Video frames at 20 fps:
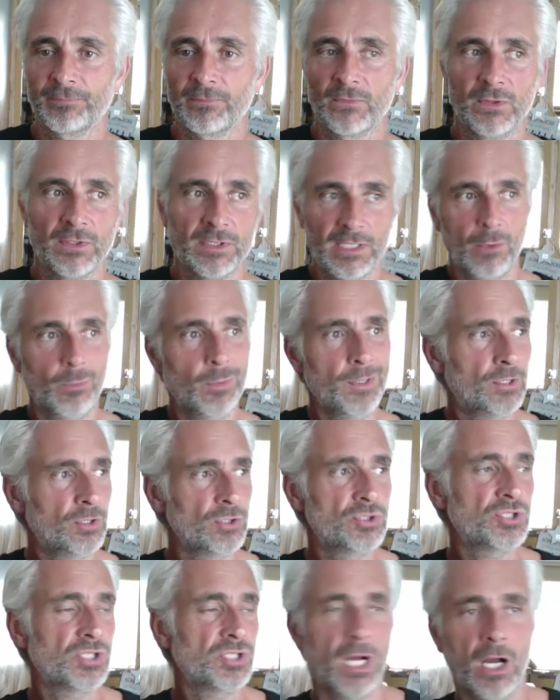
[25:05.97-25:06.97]
You know, we could
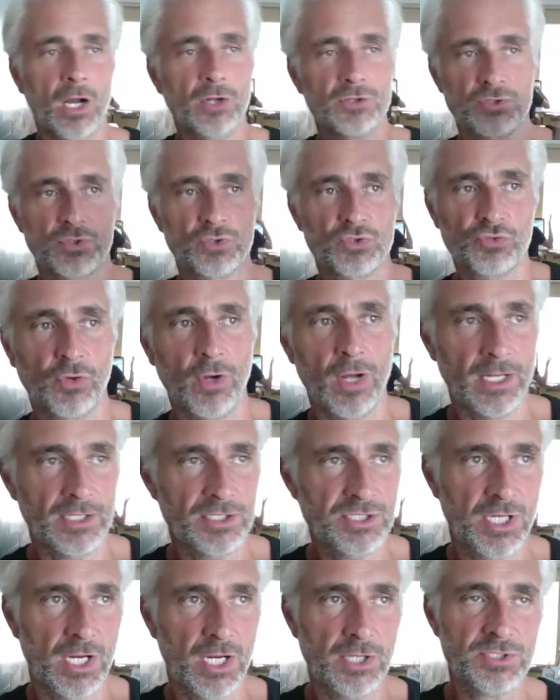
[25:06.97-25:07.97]
charge or try to
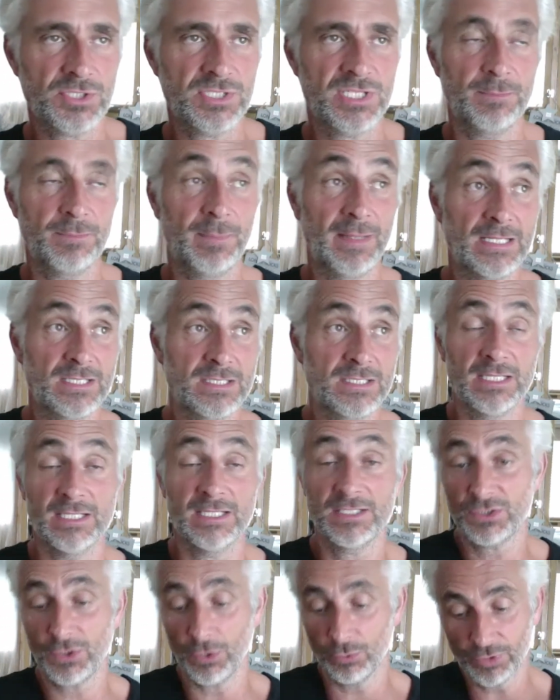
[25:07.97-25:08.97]
charge. I said, but it's, it's
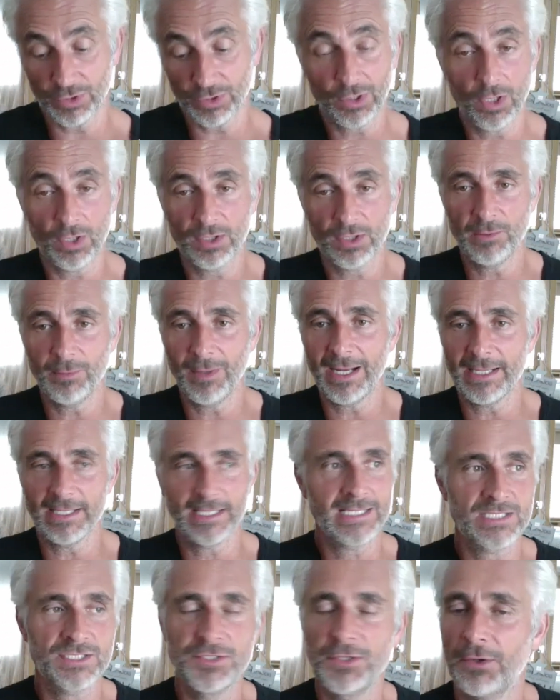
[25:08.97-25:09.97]
called the clocky way.
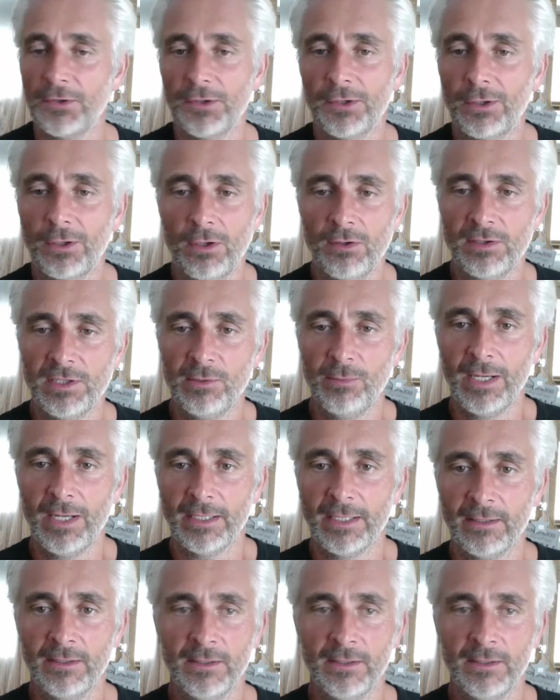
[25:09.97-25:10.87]
It's not the clocky way.